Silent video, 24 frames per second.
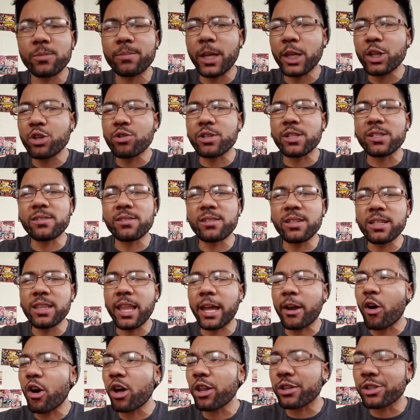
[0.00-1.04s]
Like, you can see, like,
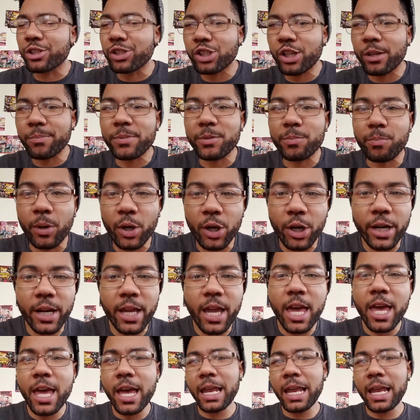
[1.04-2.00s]
all the ships burning.